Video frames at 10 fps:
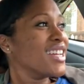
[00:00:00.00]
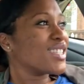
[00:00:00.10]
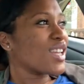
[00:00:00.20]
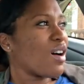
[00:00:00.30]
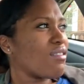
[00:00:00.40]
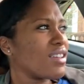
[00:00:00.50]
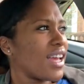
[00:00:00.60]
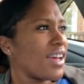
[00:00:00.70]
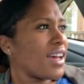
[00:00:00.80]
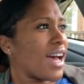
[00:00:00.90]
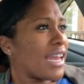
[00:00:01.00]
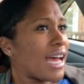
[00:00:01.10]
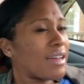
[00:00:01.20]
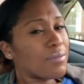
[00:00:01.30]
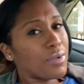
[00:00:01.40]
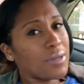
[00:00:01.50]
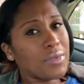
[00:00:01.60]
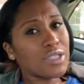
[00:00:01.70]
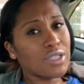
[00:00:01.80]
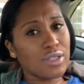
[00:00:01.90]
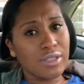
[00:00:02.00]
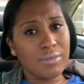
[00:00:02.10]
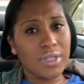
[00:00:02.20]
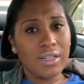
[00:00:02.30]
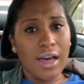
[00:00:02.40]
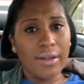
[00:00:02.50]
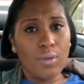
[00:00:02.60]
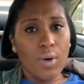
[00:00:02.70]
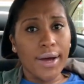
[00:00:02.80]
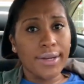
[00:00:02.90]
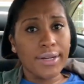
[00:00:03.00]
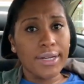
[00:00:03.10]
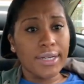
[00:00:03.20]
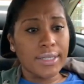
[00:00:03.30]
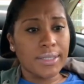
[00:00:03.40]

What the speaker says: So yeah, and I pretty much consume a lot of water.